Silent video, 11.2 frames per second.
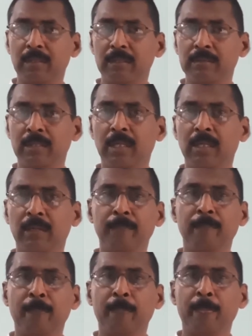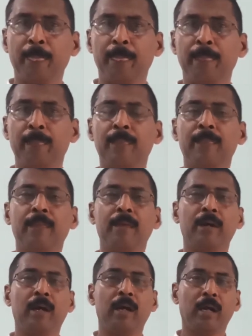the
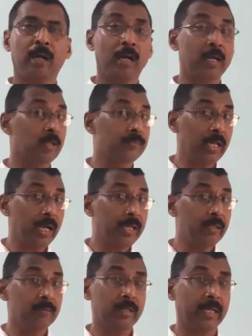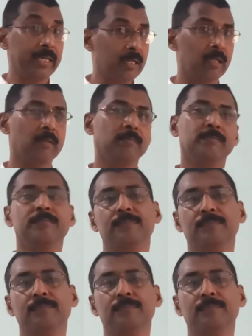color of the eye color.